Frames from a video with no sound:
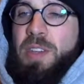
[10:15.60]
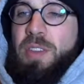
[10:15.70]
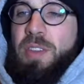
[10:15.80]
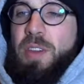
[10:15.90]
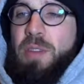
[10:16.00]

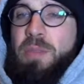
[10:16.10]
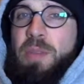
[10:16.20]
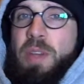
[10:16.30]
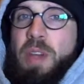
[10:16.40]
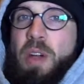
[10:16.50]
So
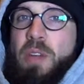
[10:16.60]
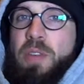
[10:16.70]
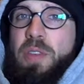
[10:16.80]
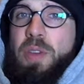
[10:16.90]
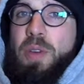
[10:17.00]

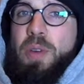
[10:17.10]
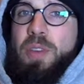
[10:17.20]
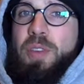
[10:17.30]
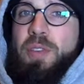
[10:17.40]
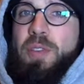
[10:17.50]
over the
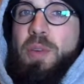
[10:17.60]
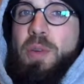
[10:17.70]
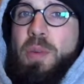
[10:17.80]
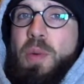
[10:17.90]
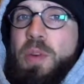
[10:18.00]
course of
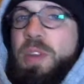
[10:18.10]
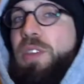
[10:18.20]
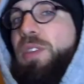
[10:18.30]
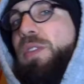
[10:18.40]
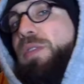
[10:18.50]
4
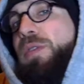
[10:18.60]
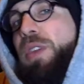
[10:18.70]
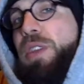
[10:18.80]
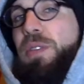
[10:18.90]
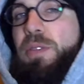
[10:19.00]
mornings
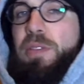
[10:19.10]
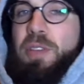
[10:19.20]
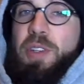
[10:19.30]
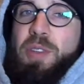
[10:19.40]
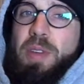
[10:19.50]
in the
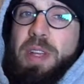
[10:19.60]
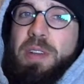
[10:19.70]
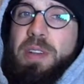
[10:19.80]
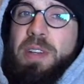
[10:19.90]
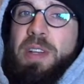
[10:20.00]

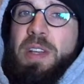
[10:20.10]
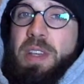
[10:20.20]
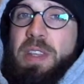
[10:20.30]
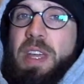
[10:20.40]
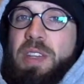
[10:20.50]
refrigerator,
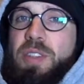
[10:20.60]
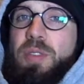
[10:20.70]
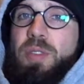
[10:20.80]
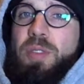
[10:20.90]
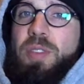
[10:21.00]
that
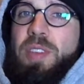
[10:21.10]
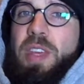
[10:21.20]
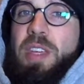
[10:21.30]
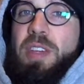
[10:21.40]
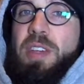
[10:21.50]
juice will
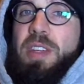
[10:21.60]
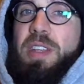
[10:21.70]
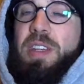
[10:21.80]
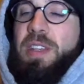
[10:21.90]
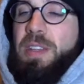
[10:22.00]
stay good.
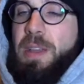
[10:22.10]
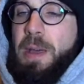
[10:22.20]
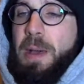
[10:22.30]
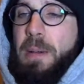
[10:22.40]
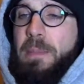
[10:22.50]

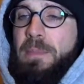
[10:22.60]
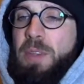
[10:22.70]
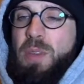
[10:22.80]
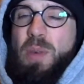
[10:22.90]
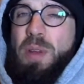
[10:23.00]

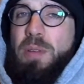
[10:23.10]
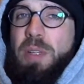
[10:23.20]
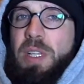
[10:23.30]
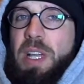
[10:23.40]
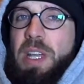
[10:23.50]
You don't want to
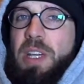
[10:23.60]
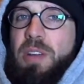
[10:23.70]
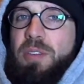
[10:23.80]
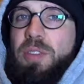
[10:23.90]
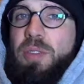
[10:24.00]
really let it
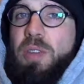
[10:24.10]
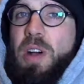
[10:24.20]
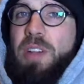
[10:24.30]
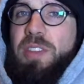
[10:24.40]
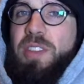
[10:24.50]
go too
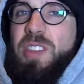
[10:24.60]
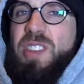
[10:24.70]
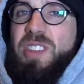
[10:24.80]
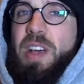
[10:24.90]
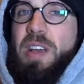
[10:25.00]
long since
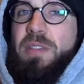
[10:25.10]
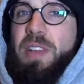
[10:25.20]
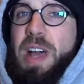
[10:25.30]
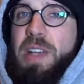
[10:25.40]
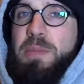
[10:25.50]
it's not
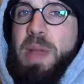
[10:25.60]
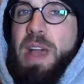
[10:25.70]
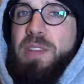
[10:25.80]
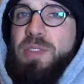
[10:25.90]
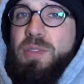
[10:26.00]
flash
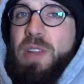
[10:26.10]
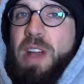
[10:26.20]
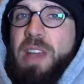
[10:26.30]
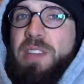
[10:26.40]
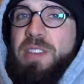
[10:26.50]

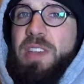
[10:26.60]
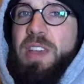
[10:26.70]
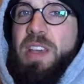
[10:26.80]
pasteurized.